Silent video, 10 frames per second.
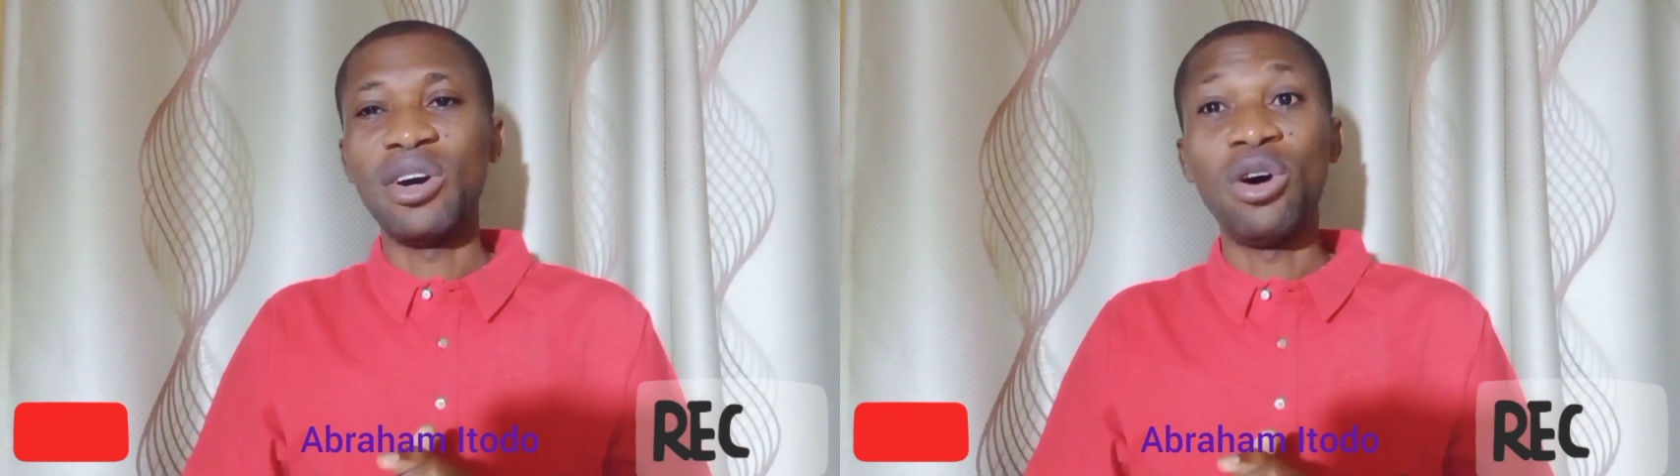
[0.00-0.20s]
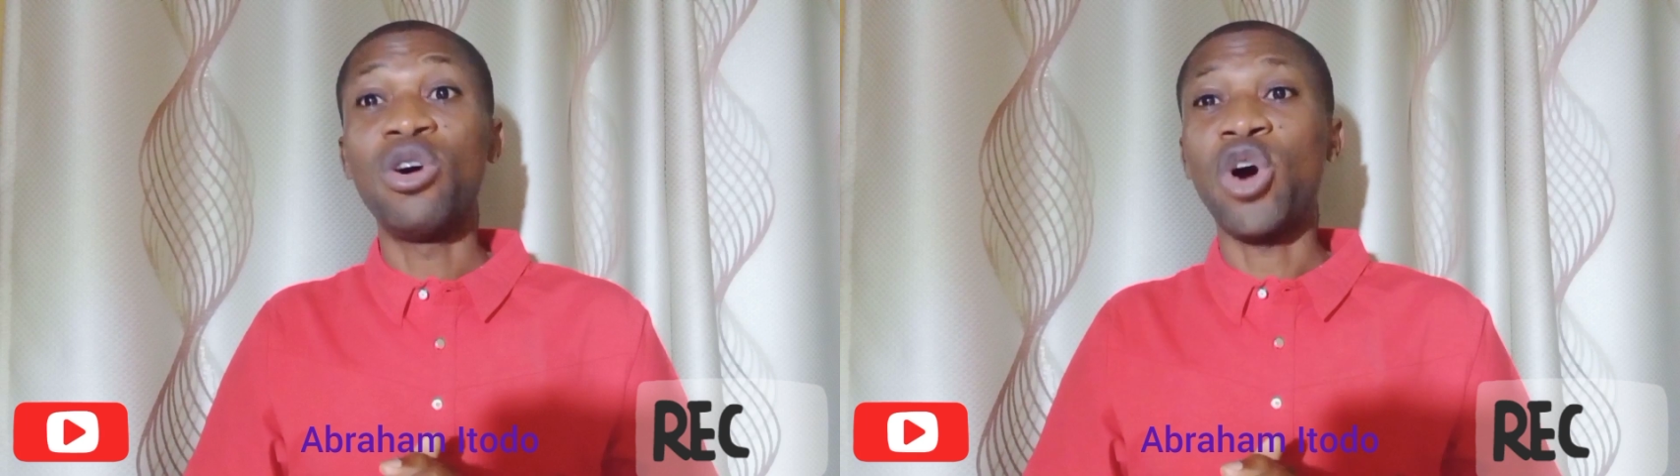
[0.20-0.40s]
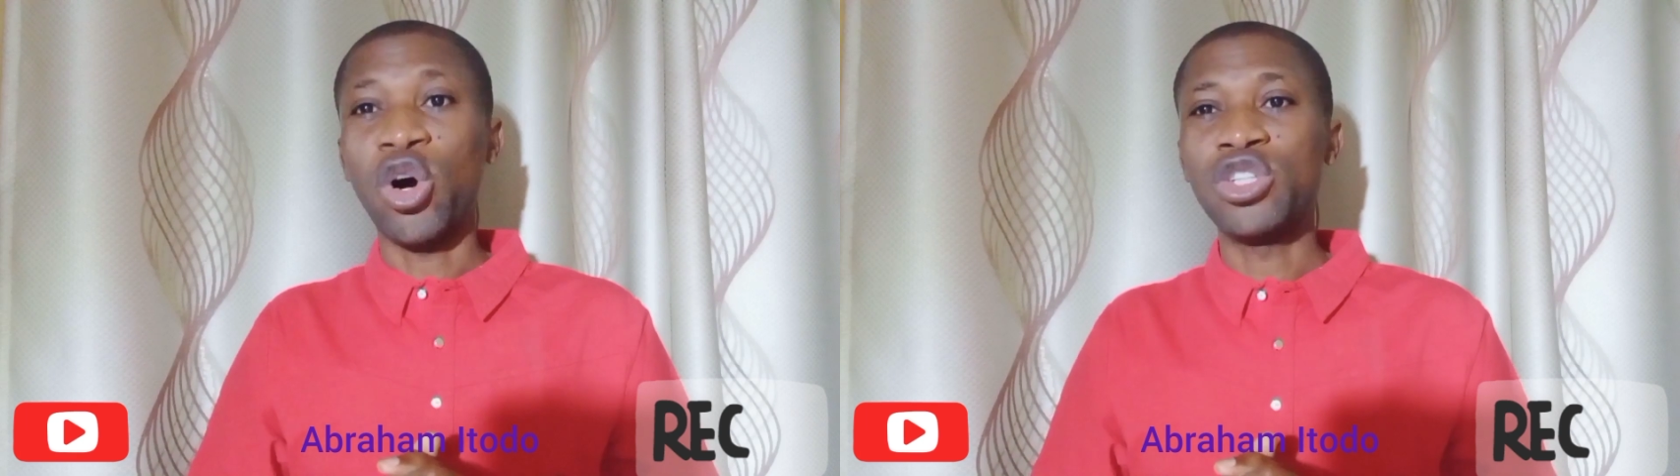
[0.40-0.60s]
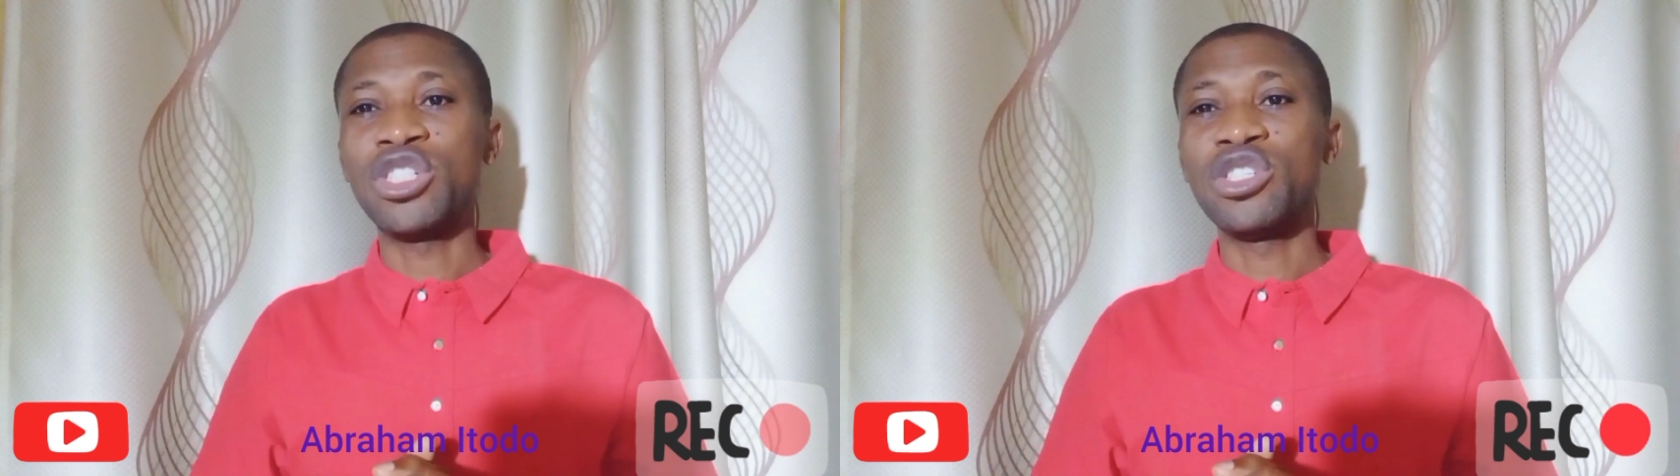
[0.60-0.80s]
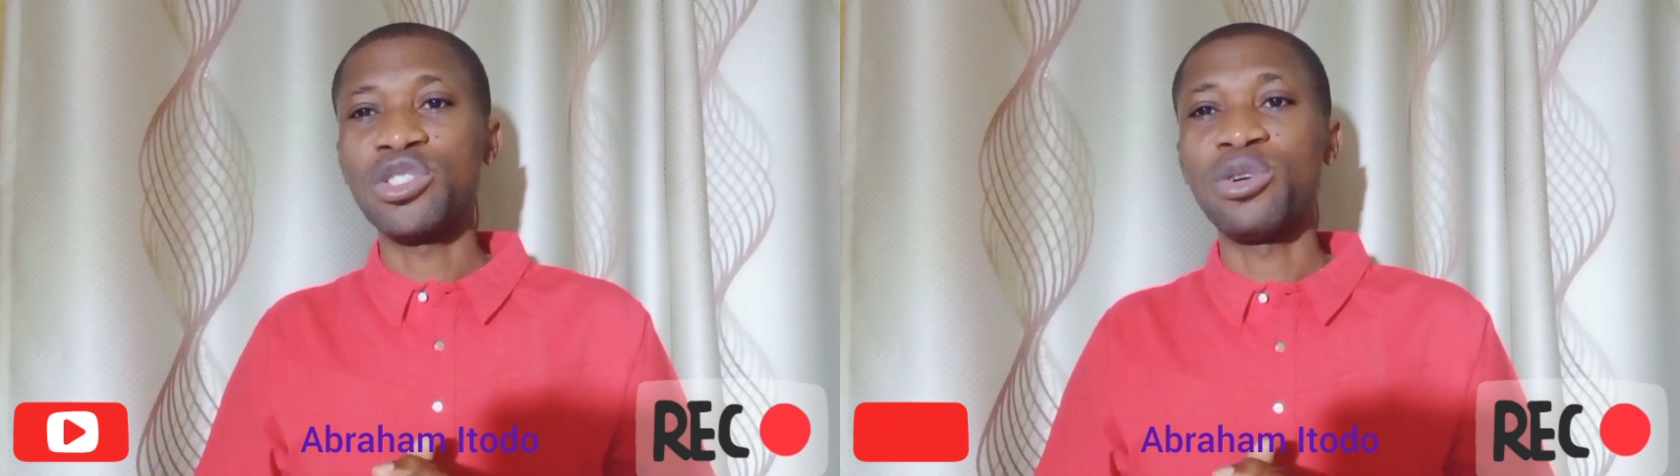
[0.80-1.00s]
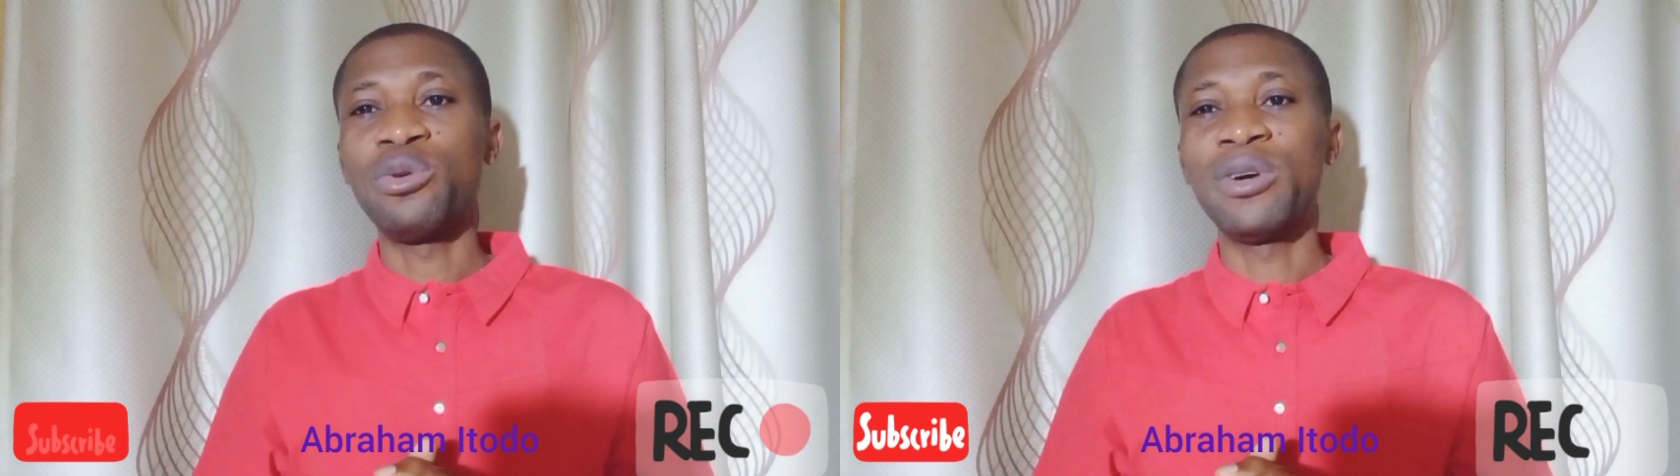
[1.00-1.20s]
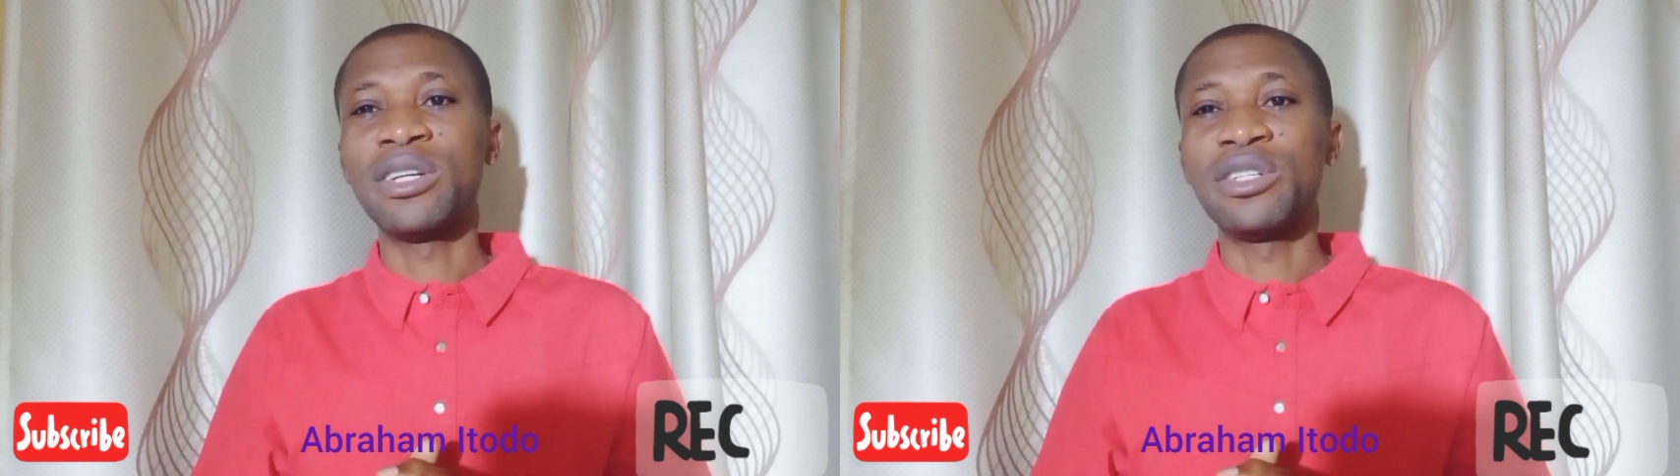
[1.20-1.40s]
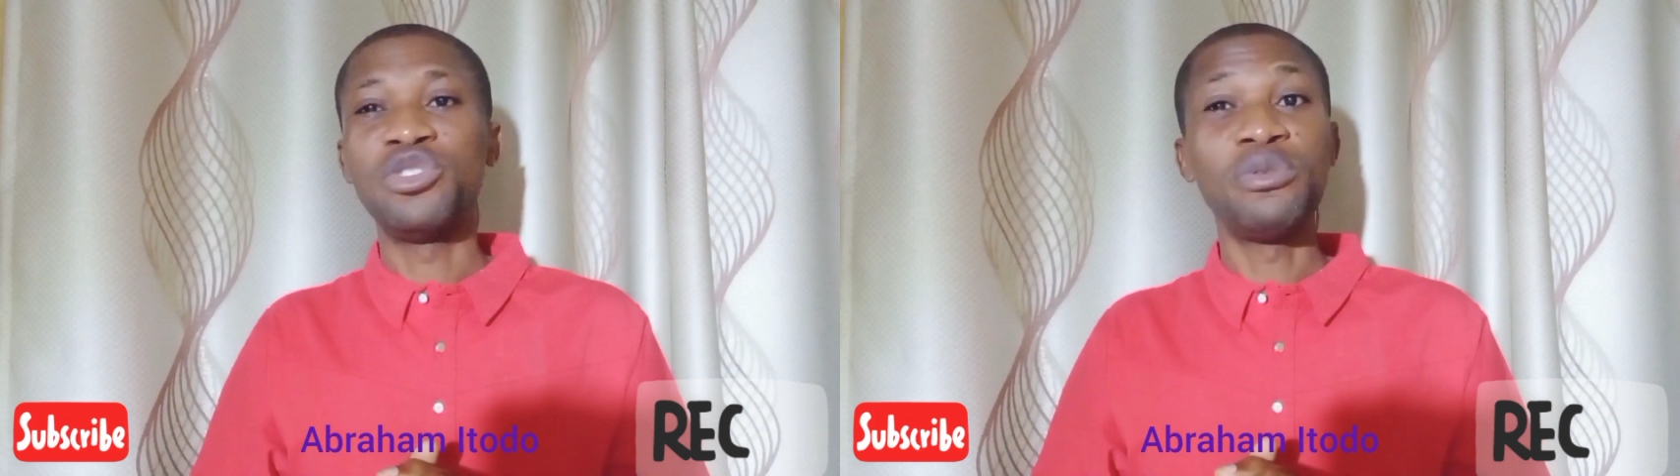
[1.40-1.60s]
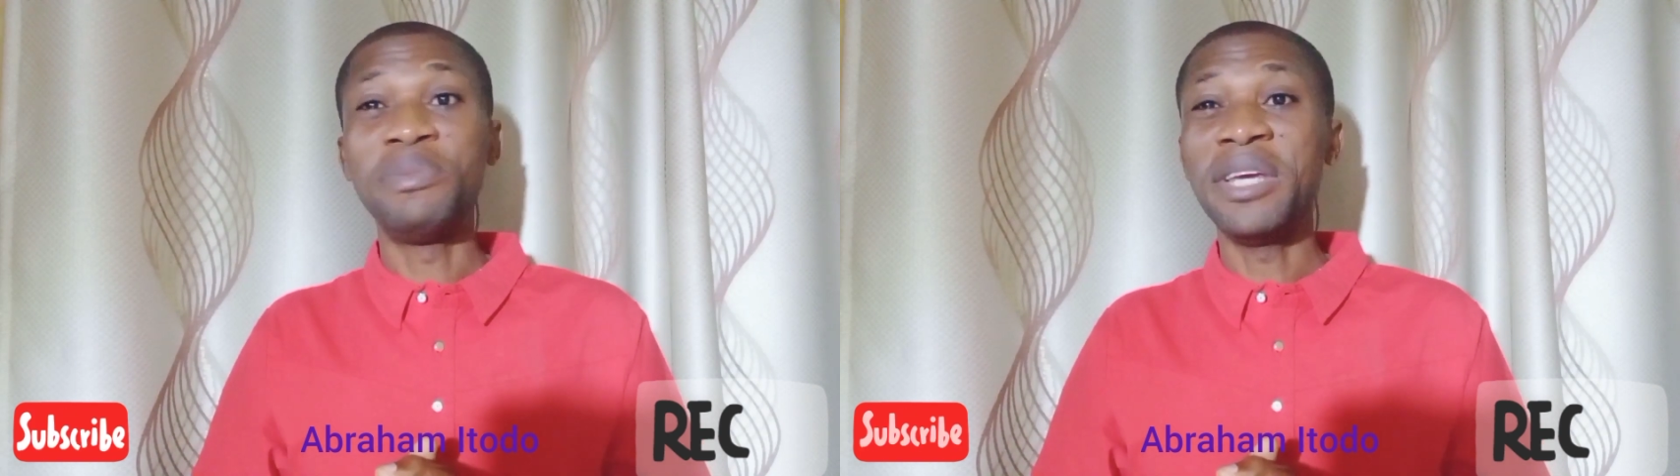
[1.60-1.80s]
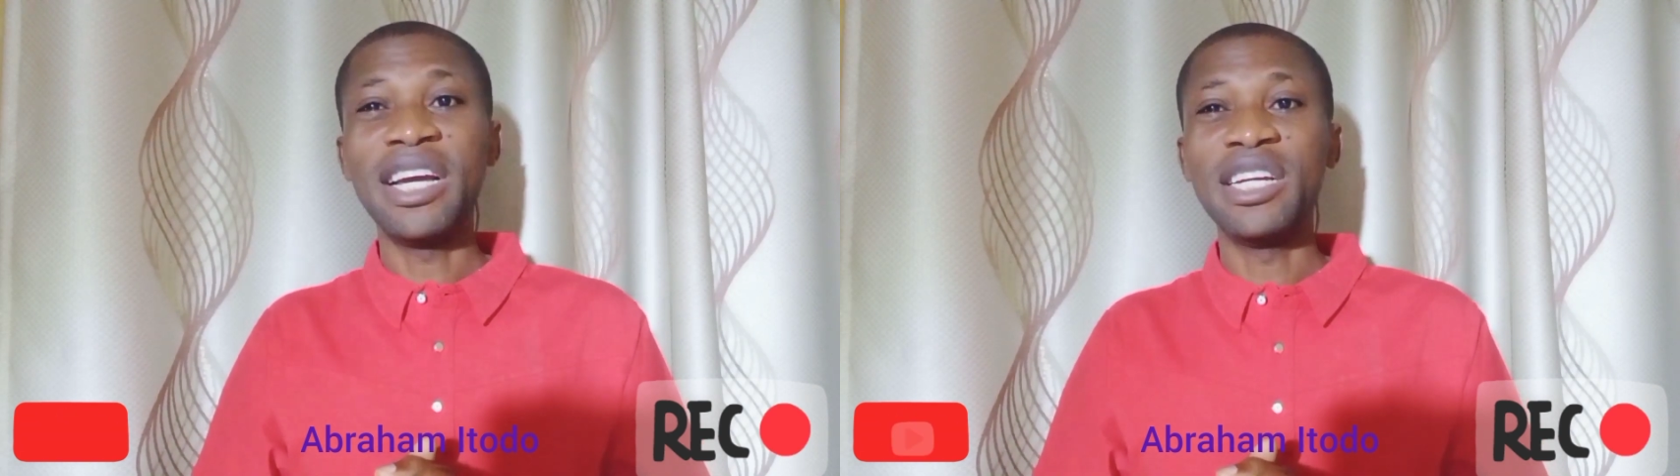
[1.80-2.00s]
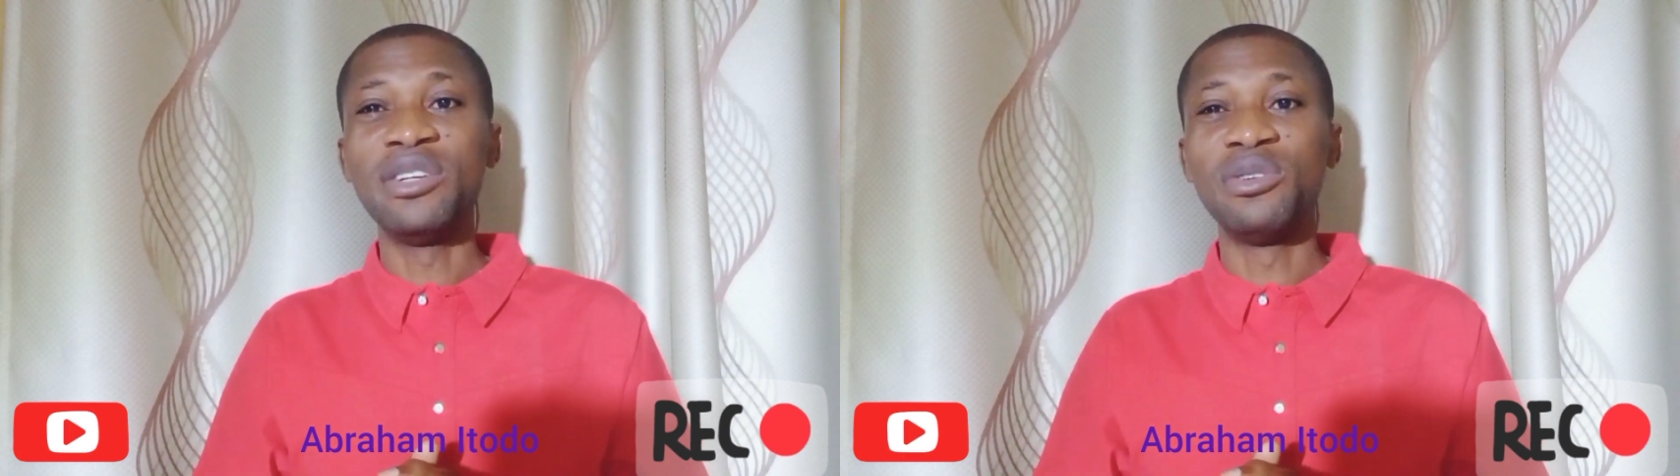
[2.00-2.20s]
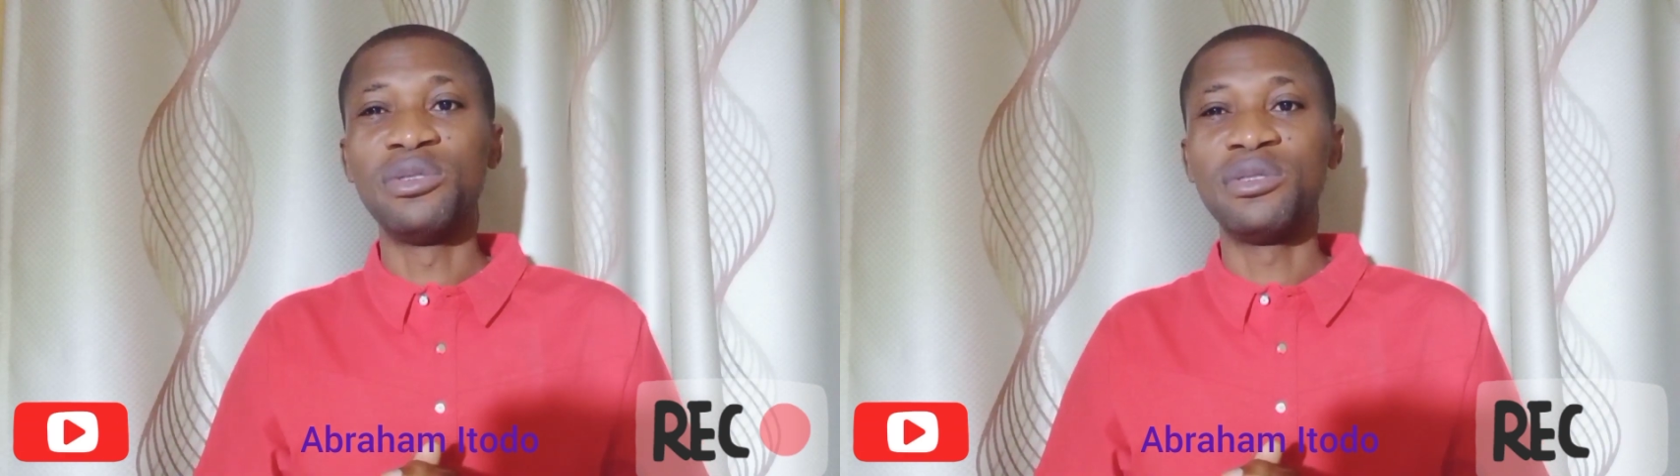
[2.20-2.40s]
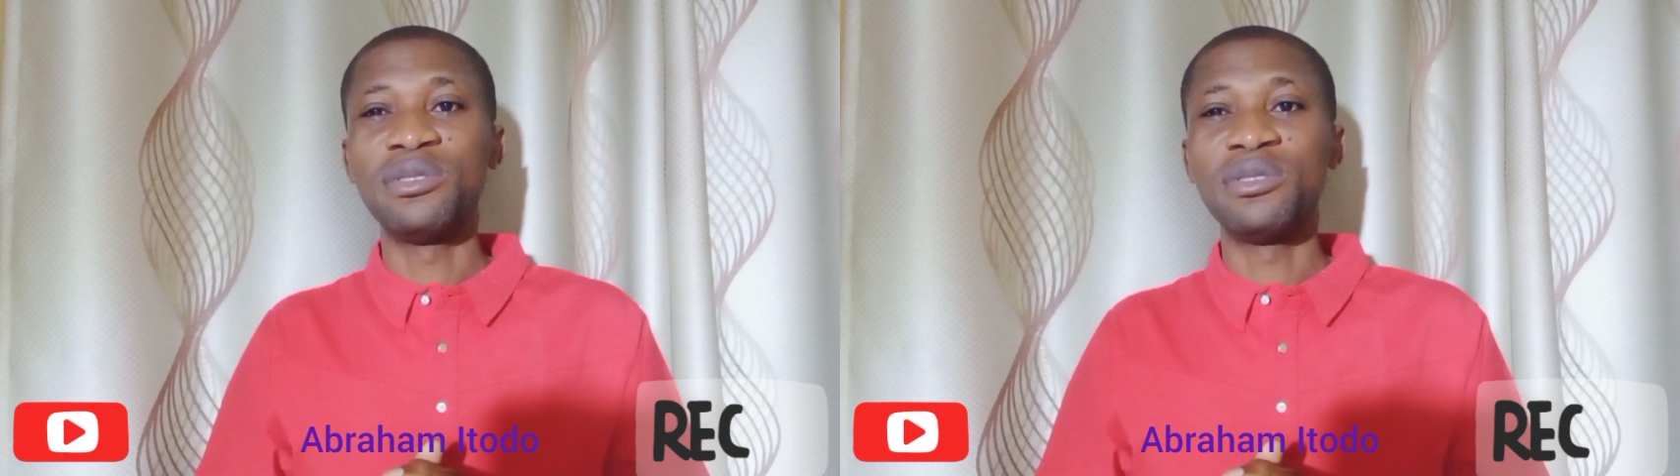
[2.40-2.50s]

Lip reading: or courting someone you barely know,